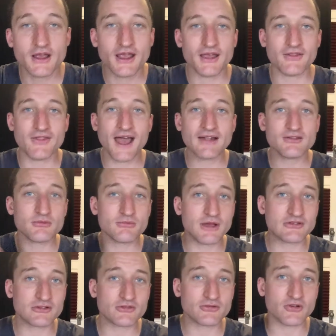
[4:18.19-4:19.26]
And that's a
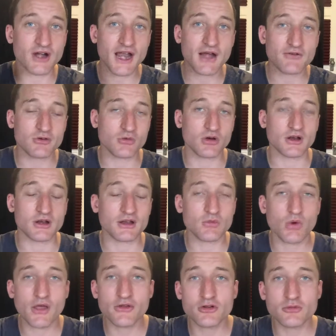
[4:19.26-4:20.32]
message for everyone.
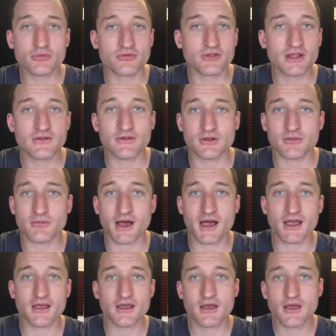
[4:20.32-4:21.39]
Whether you believe in
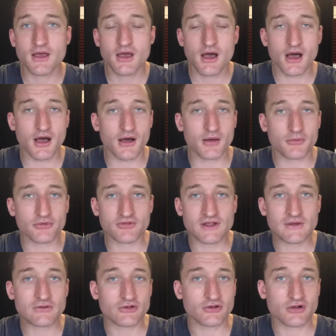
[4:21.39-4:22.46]
my um,
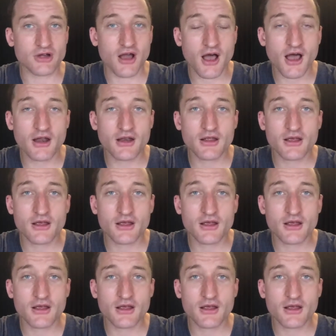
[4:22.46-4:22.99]
beliefs or not,